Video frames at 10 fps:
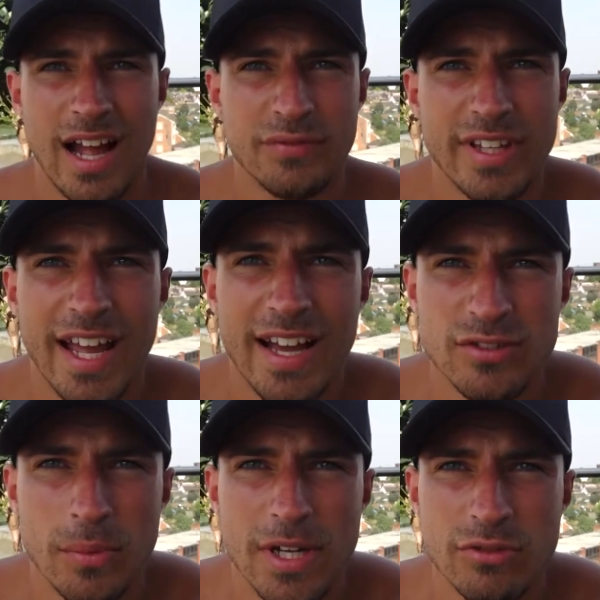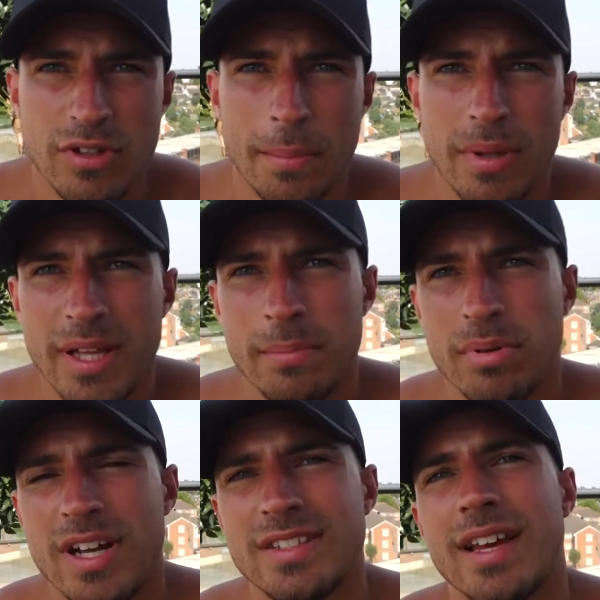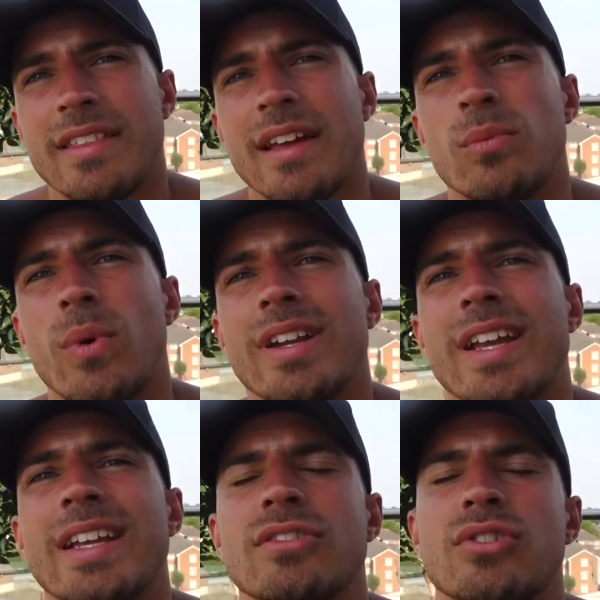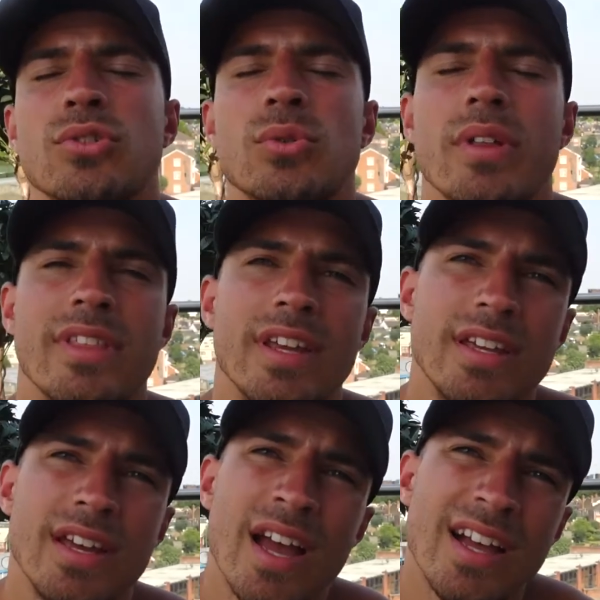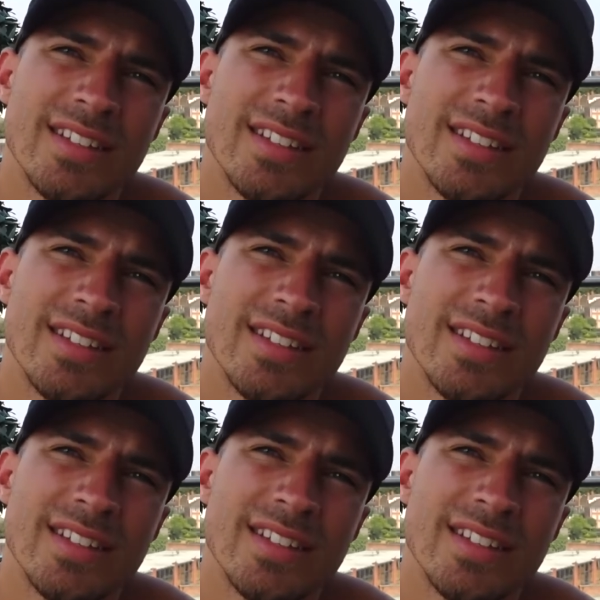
After the isometric plate press, I then went into the